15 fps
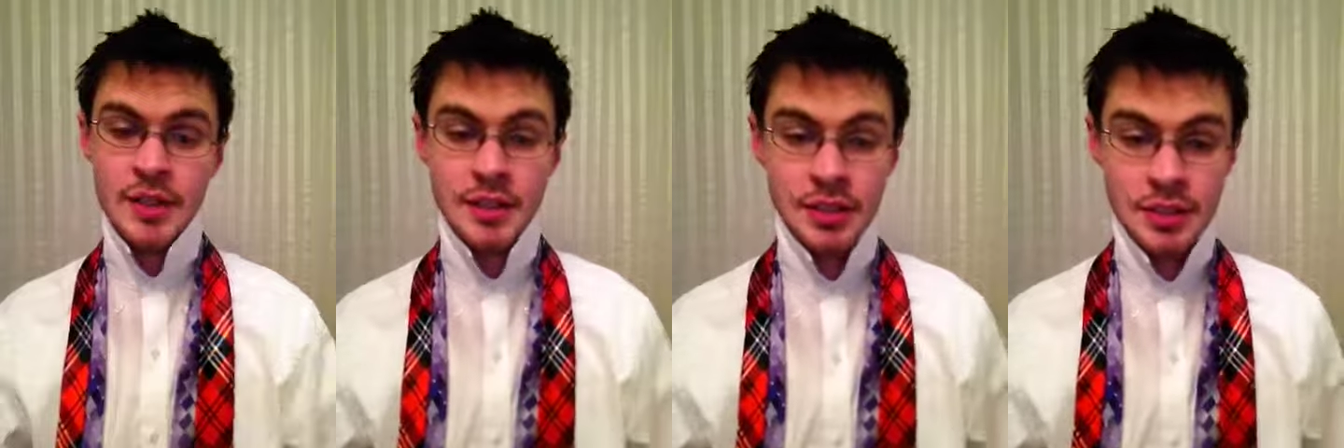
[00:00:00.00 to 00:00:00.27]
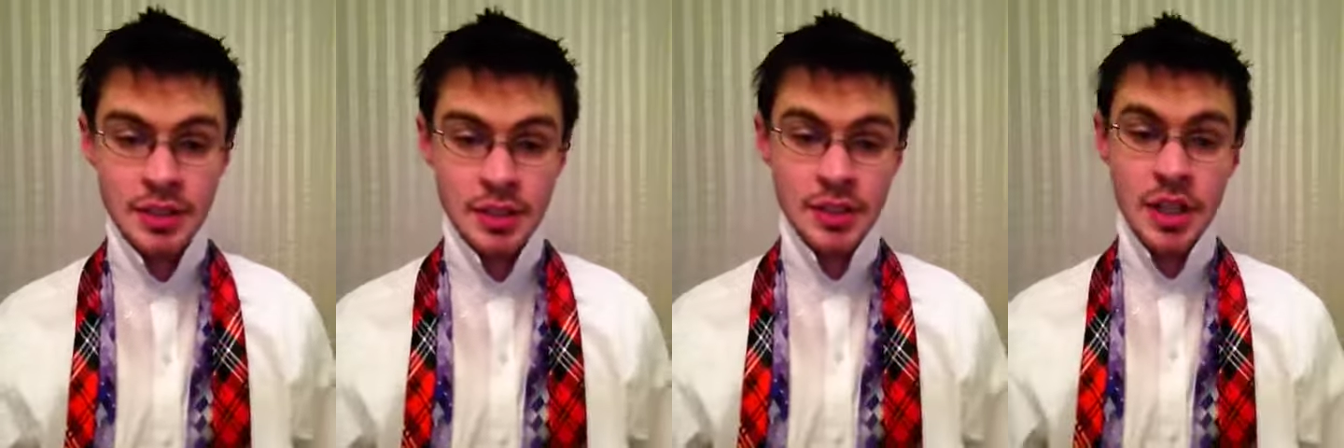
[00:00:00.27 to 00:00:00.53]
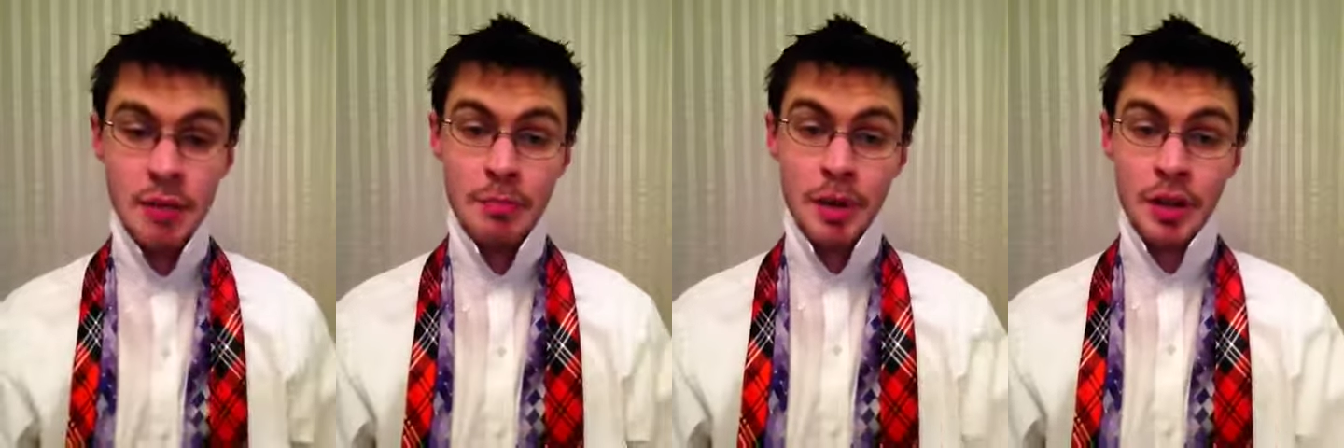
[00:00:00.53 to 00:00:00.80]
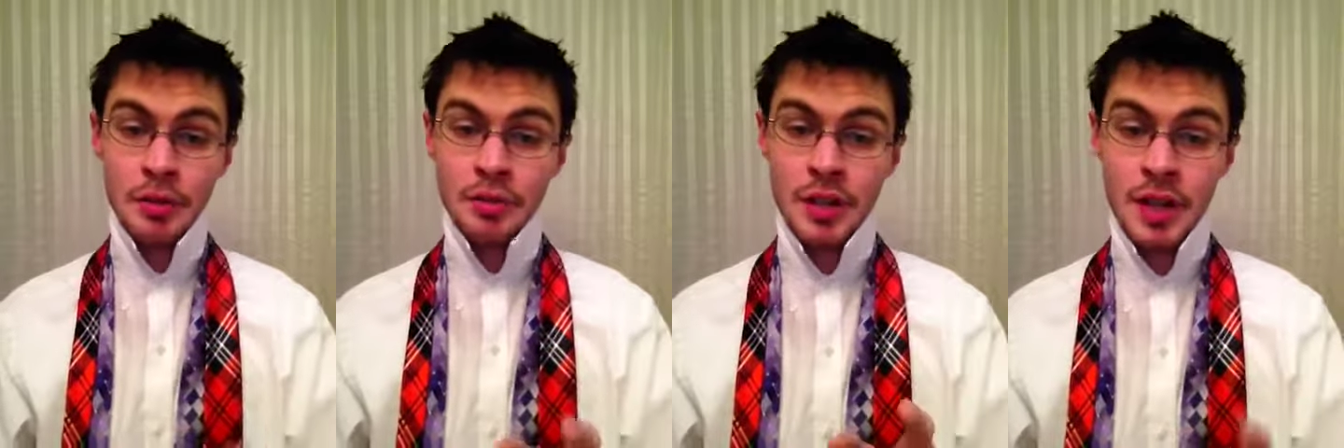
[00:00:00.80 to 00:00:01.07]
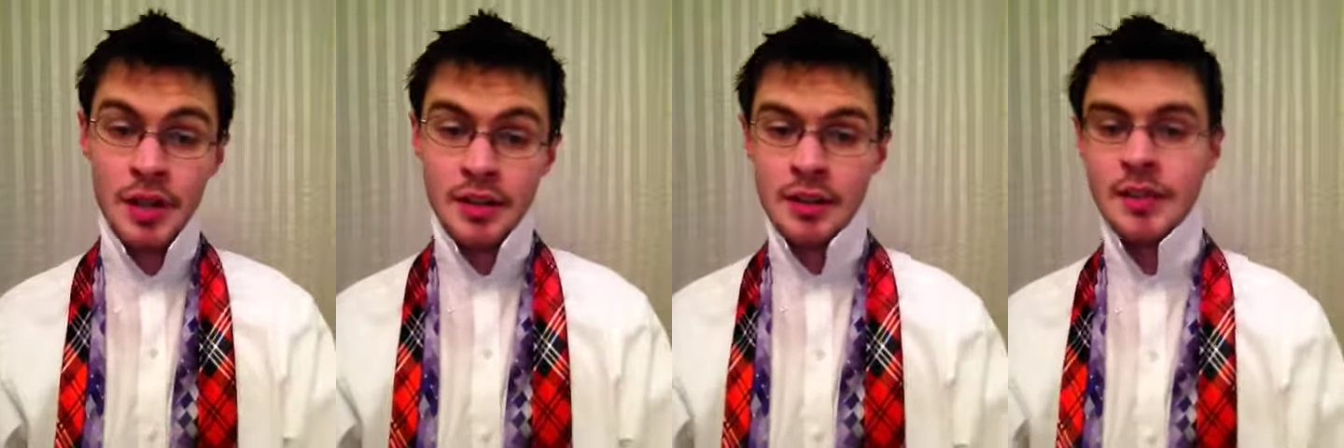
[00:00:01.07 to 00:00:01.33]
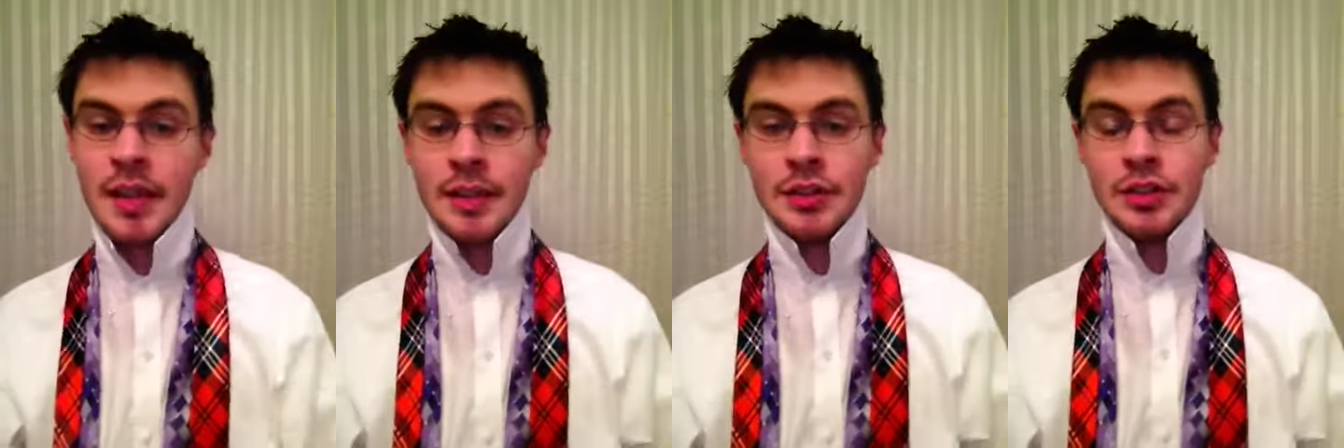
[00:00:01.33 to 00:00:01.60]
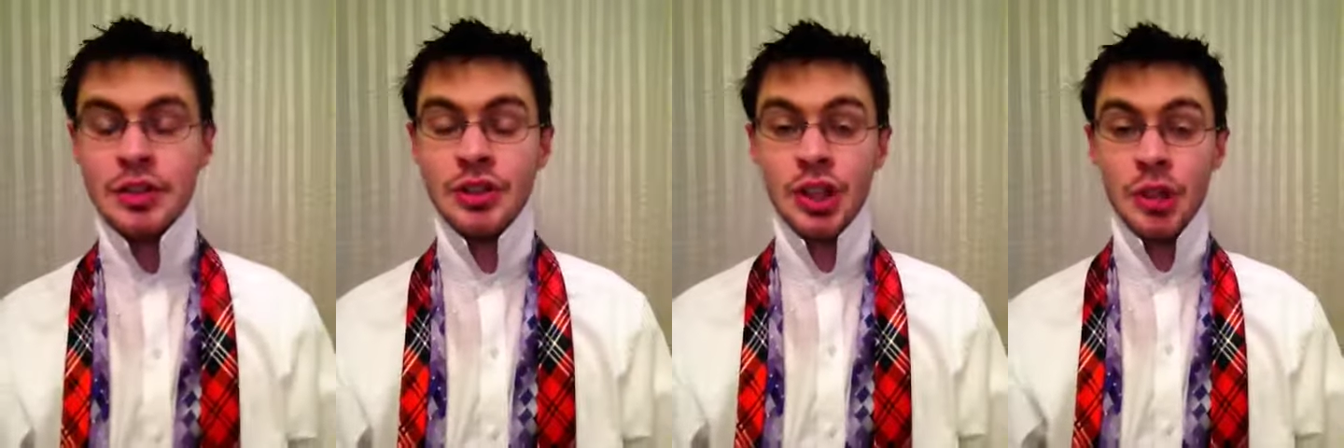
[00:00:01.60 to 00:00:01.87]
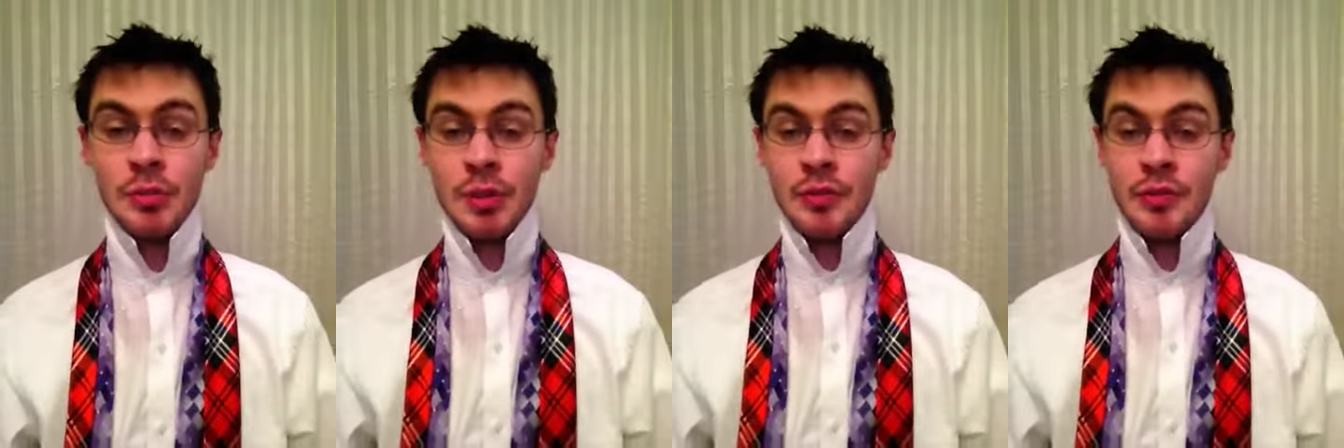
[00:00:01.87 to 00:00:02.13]
This is the Doppel knot. That's
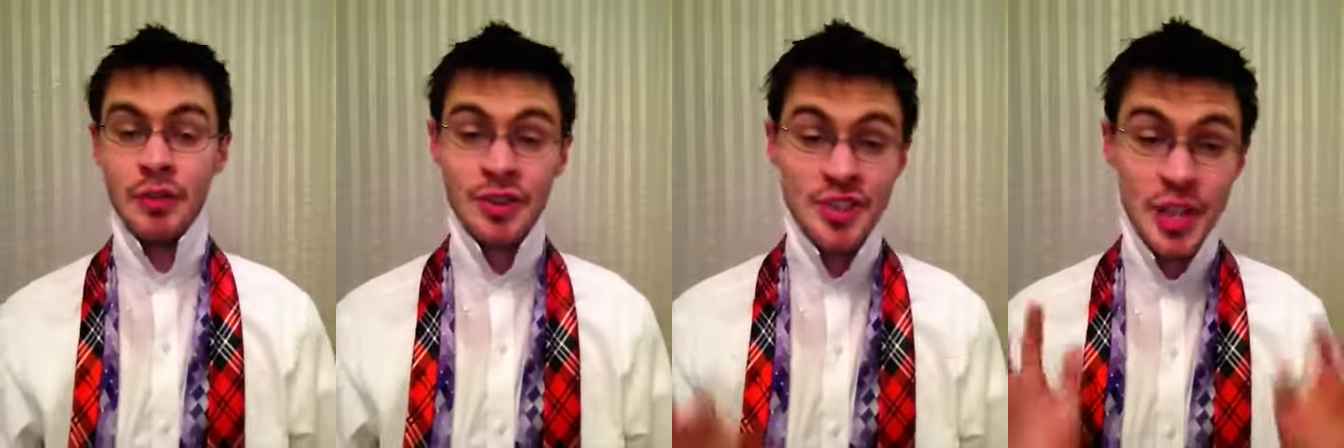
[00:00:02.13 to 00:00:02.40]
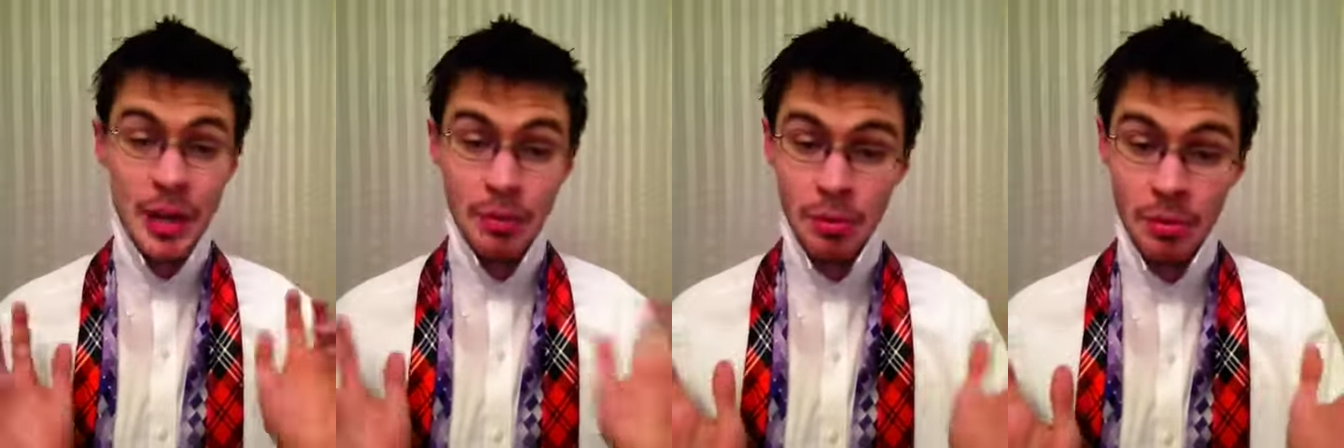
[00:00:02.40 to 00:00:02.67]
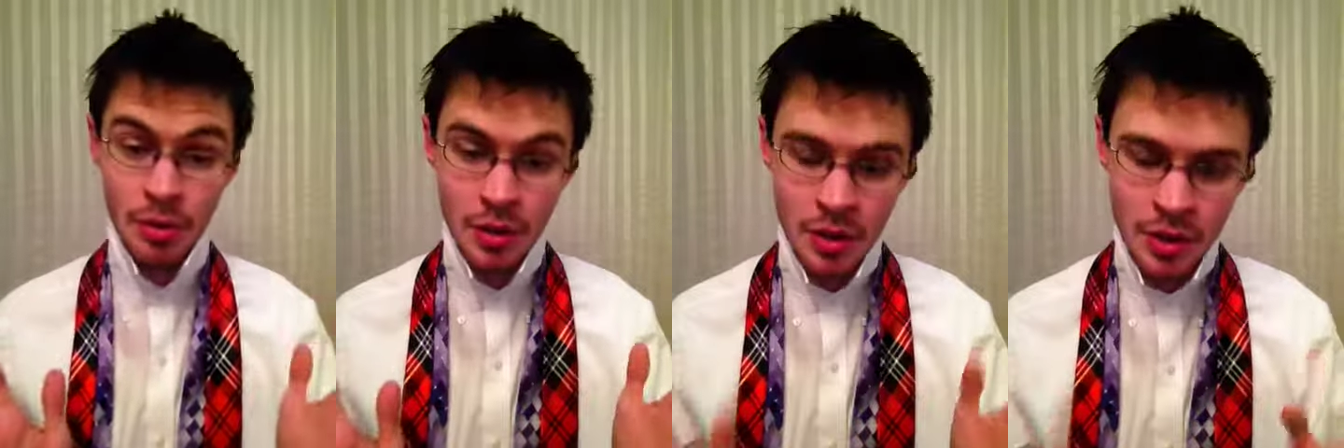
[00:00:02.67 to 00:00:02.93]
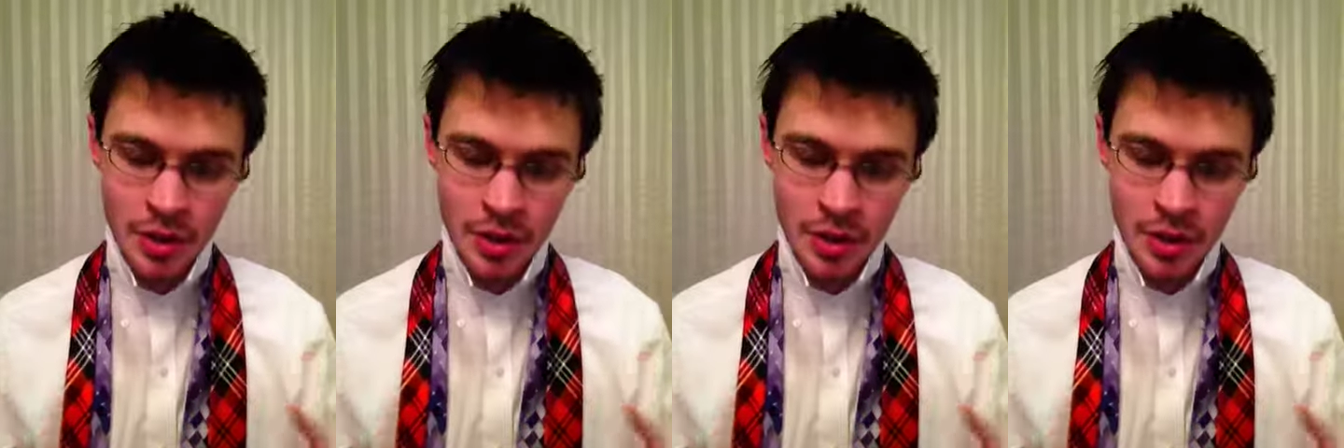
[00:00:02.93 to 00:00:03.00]
German for double.